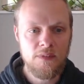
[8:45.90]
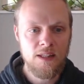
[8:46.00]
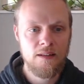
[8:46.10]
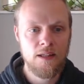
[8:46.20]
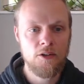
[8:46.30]

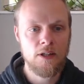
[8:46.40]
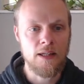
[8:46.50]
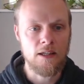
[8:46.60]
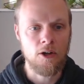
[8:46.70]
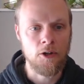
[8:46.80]
Then you
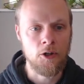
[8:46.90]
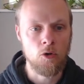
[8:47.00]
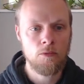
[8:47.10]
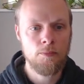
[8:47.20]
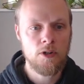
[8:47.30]
click on
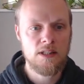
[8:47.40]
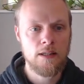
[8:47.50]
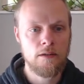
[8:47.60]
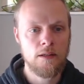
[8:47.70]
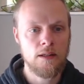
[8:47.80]
Notebooks
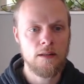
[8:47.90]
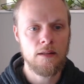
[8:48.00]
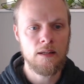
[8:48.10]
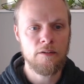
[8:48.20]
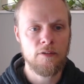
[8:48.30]
here in
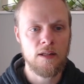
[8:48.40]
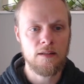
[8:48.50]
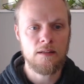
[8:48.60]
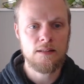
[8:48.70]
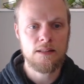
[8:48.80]
the
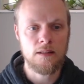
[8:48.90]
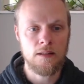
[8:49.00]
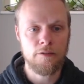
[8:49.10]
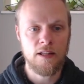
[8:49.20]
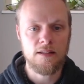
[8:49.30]

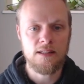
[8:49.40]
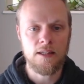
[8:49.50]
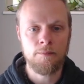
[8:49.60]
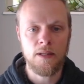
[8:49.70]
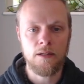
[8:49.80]
left-hand
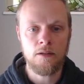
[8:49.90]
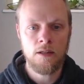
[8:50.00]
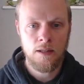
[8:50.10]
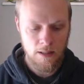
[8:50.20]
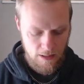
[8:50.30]
side menu,
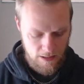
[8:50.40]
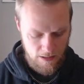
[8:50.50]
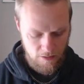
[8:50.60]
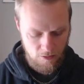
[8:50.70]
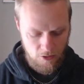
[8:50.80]

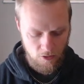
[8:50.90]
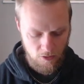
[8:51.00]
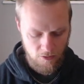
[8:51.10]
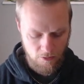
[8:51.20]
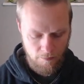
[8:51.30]
and you go
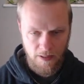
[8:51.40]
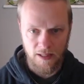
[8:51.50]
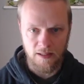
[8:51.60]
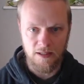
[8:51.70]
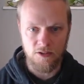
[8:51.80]
to My
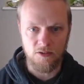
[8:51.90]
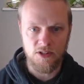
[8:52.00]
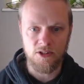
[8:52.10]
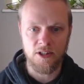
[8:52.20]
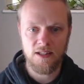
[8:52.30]

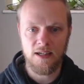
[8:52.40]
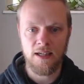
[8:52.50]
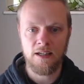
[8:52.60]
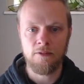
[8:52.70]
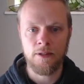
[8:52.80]
User. I
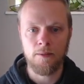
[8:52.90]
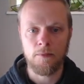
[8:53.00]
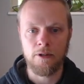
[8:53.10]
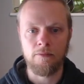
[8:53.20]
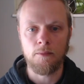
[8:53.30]
have a
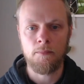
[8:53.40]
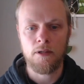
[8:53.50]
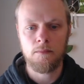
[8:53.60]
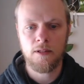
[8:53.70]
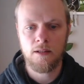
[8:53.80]
number of
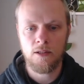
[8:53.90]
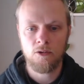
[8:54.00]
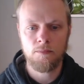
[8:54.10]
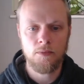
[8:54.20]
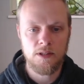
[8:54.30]
public
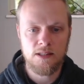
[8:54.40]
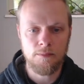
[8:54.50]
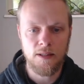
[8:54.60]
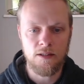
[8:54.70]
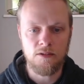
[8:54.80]
notebooks, so
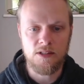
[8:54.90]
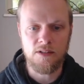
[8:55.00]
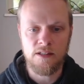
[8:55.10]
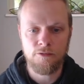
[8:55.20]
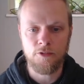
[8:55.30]
my user
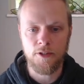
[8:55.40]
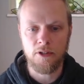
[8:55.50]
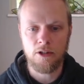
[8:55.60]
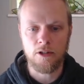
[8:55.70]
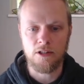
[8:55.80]
is
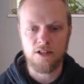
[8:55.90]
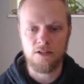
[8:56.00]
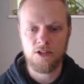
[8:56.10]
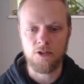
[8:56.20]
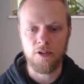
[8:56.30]
Frederick Carlson
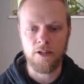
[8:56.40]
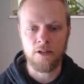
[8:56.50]
2 here.